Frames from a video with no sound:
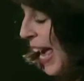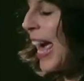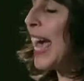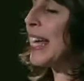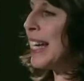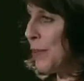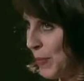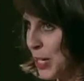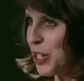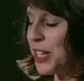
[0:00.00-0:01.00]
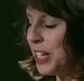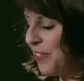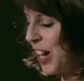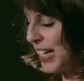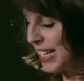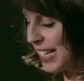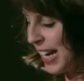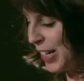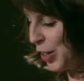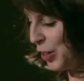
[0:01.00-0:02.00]
And I mentioned the divine
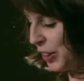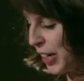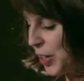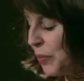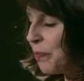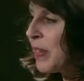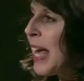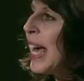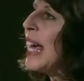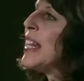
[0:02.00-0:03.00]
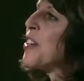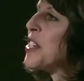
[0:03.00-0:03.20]
design earlier, and there are